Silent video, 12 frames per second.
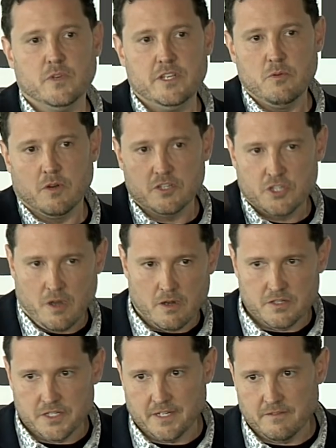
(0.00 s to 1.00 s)
when you are
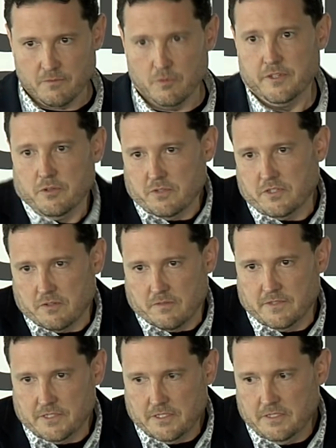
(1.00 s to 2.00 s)
charging for your
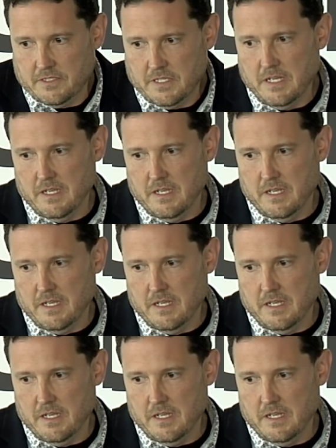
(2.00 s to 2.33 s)
services